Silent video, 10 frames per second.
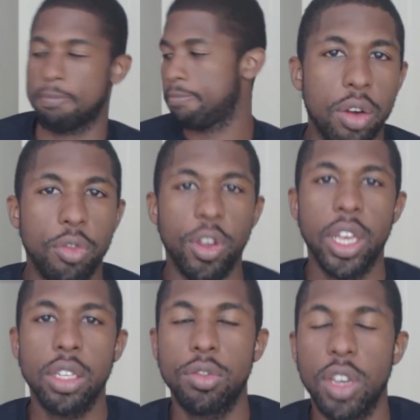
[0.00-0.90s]
Final
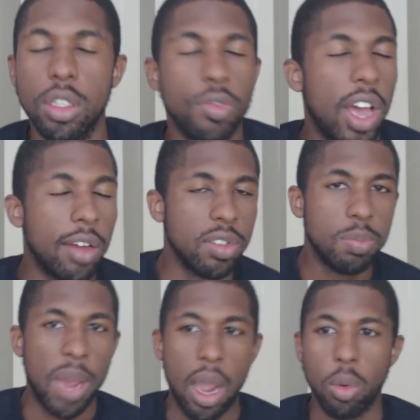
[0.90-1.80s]
phase 5, is
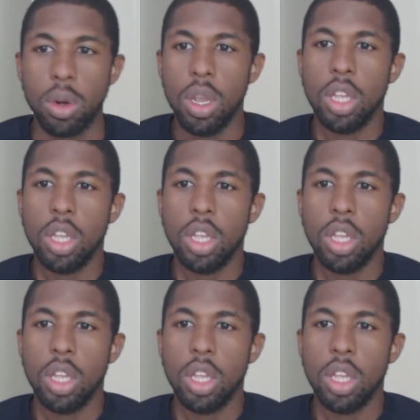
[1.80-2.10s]
power.